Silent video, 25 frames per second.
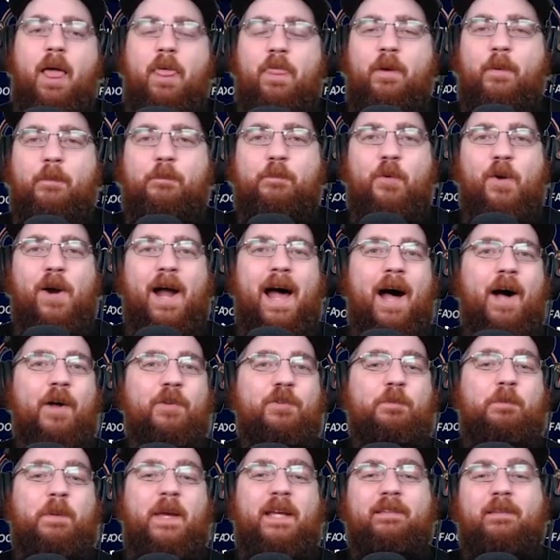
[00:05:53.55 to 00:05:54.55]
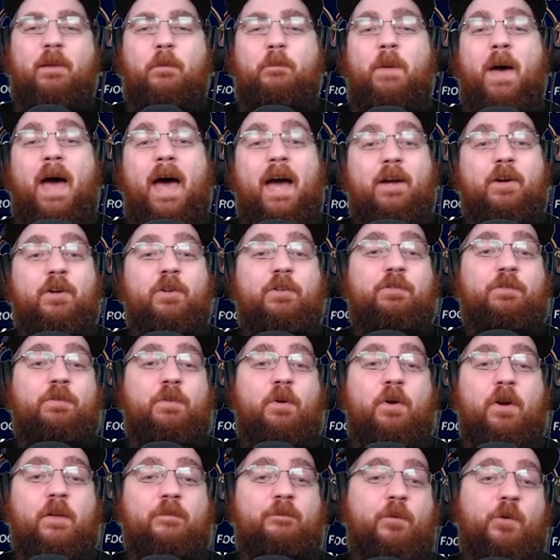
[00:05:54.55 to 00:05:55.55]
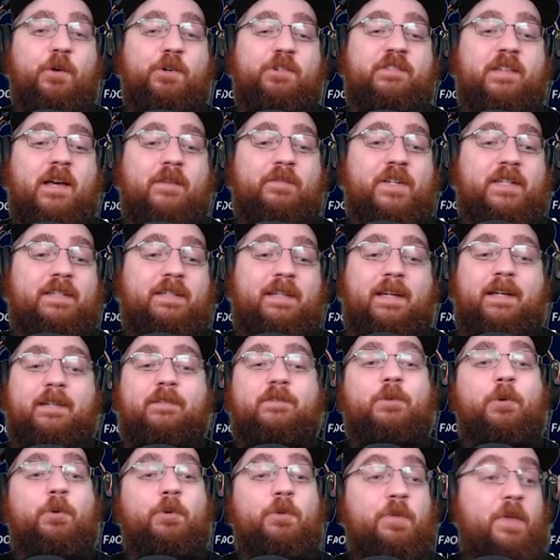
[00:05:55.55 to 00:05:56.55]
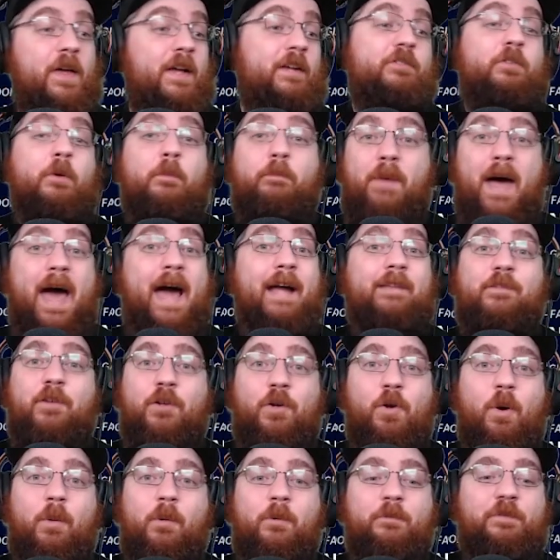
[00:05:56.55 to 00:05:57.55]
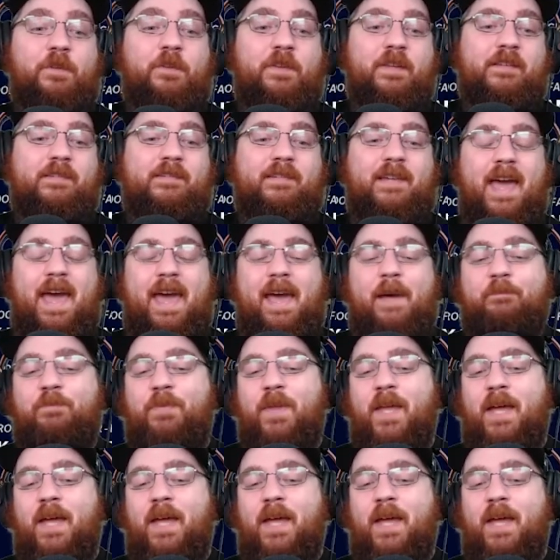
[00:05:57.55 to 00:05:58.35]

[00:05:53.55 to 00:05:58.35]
The Browns beat the Packers 34 17, so things are back to normal for this game.